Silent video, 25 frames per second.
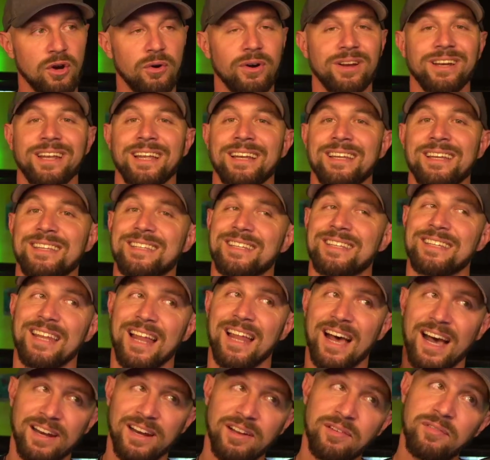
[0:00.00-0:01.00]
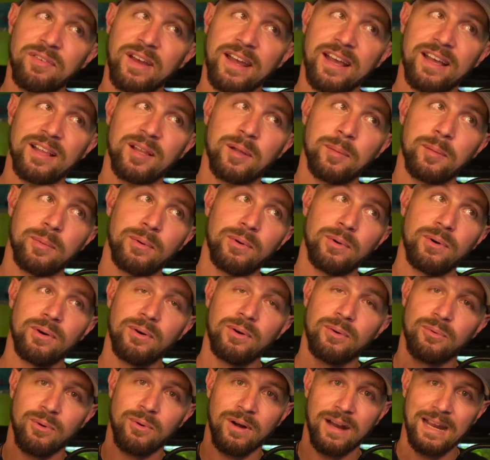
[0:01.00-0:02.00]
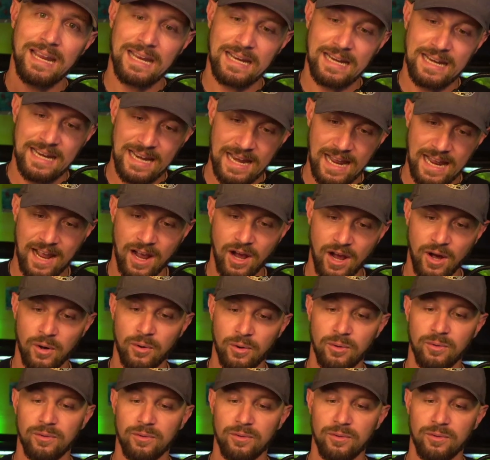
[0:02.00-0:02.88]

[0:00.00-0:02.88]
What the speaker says: It is not available right now.